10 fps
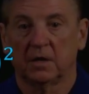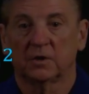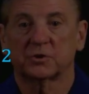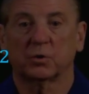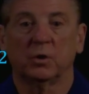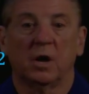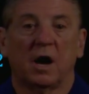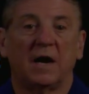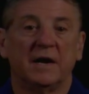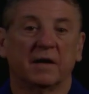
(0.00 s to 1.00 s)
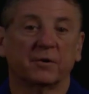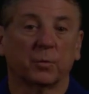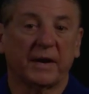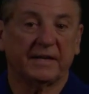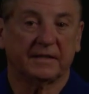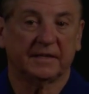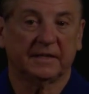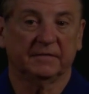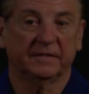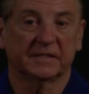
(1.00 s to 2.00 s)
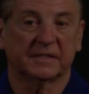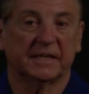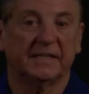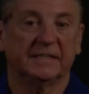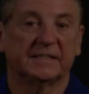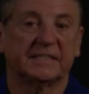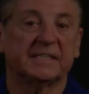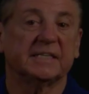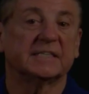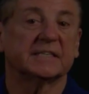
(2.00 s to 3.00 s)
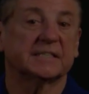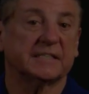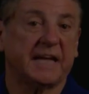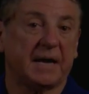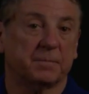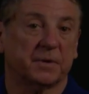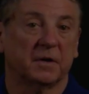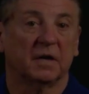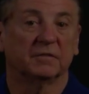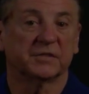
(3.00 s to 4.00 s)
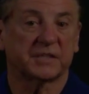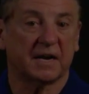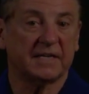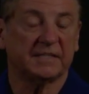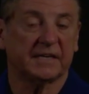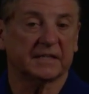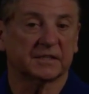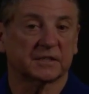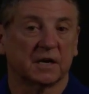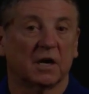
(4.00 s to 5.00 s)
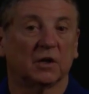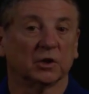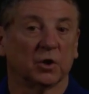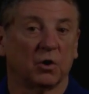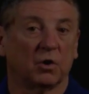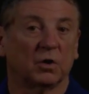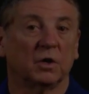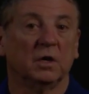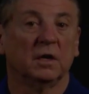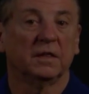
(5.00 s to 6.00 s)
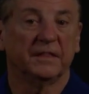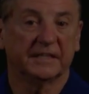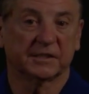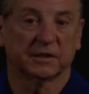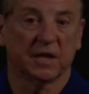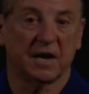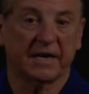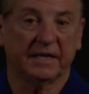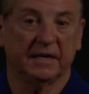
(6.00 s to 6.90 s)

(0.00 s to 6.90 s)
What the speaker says: So another way to think of this is a step of size s along this line.